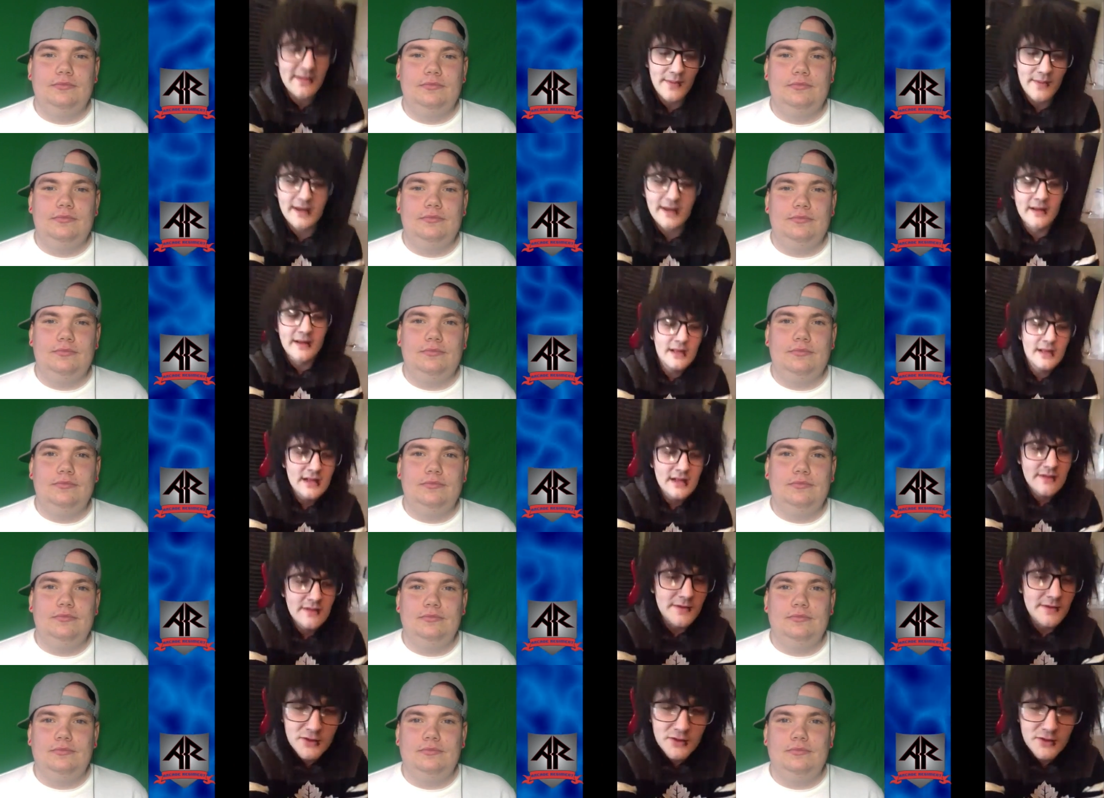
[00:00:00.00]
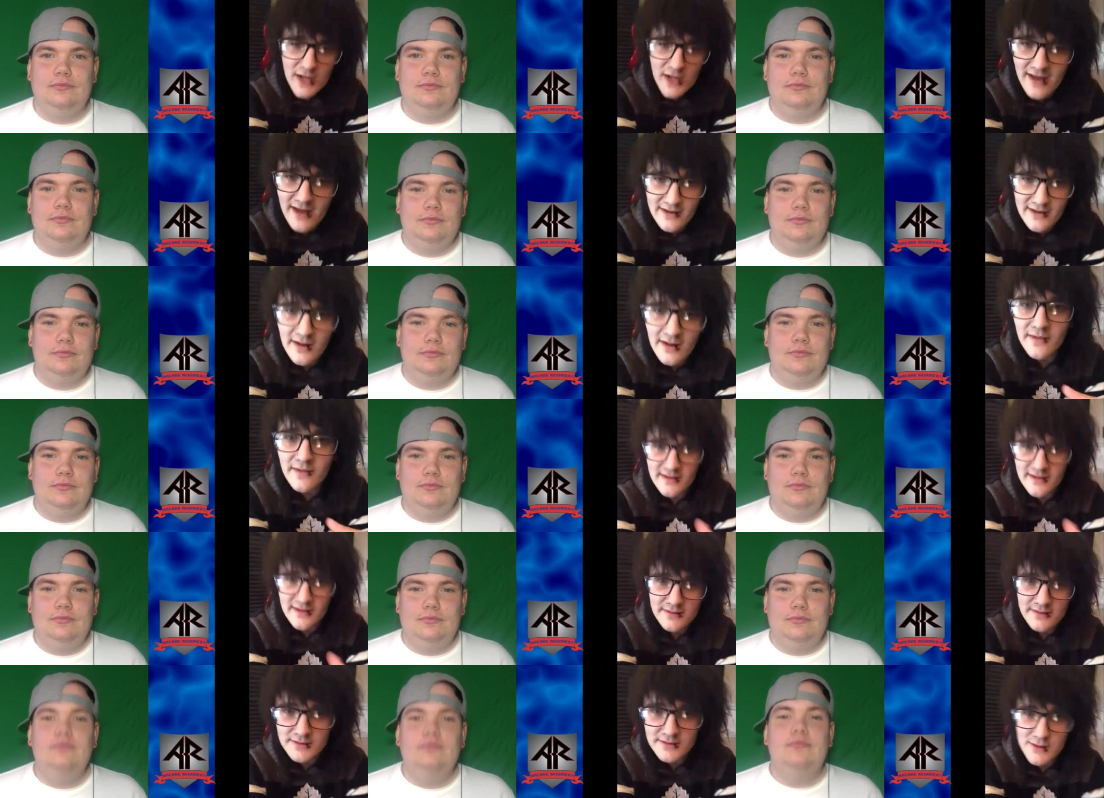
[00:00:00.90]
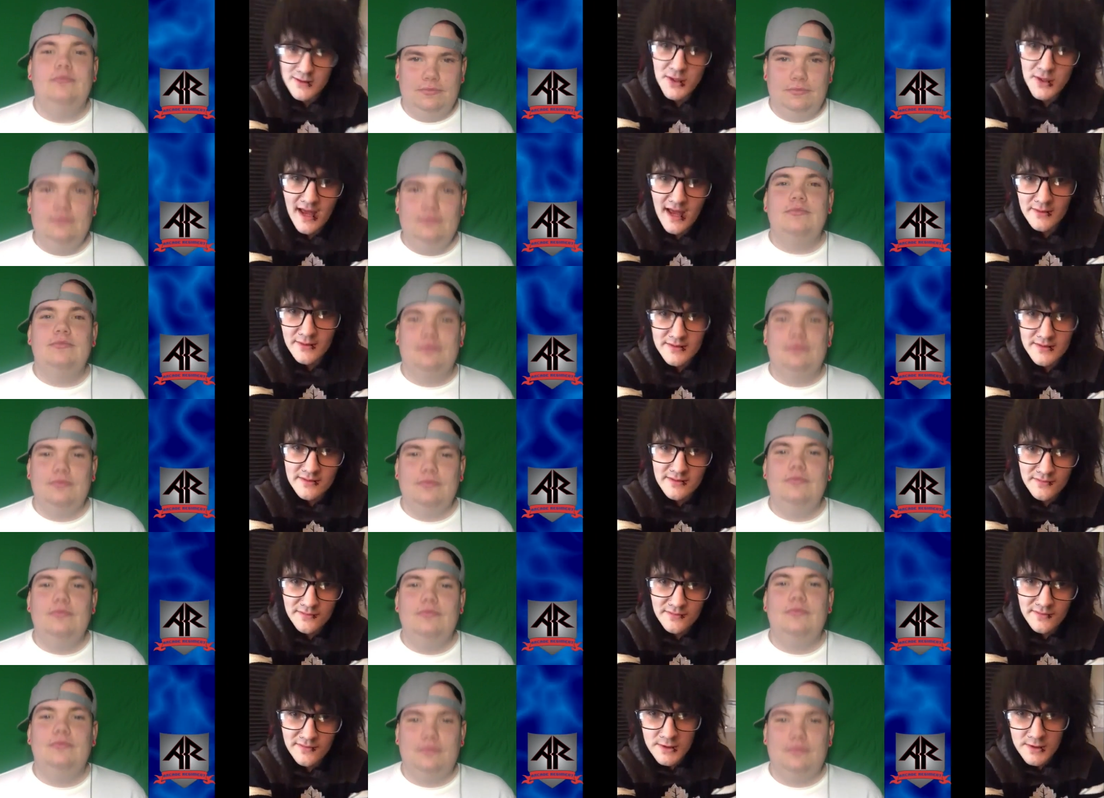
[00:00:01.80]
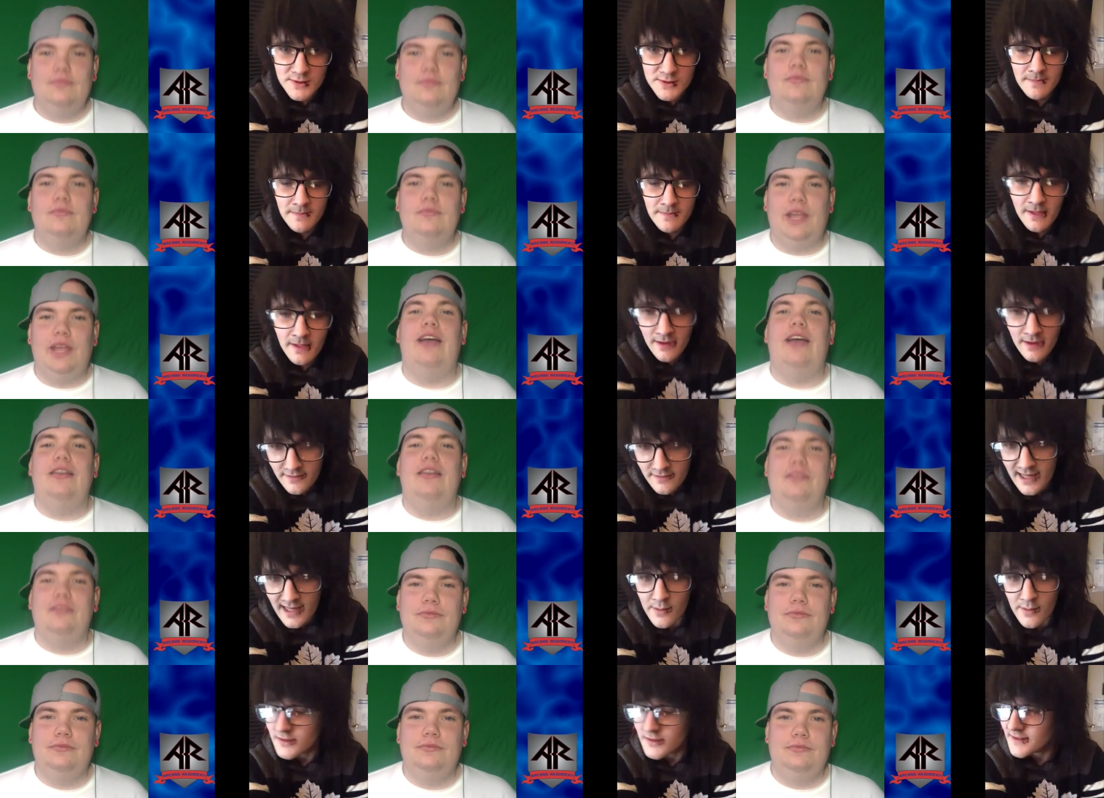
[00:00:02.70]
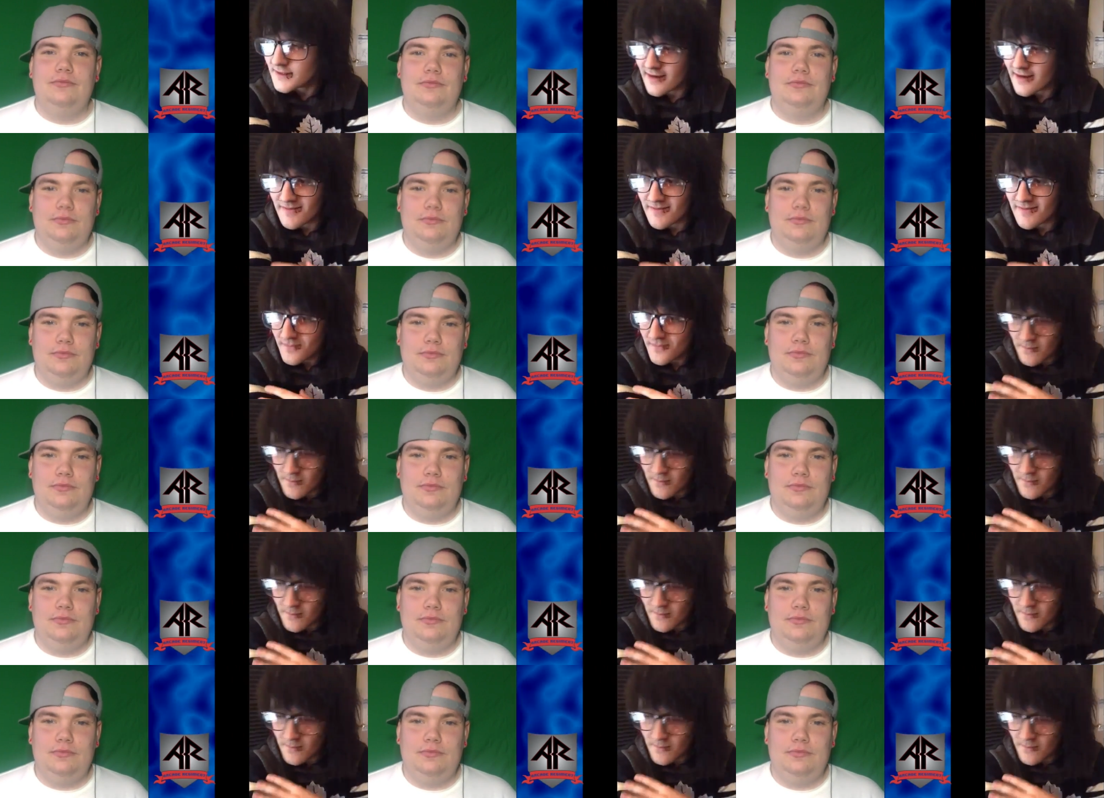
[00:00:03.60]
Speaker 1: and like the shadow, you know, like there's the shadows of the fish. Yeah, it was like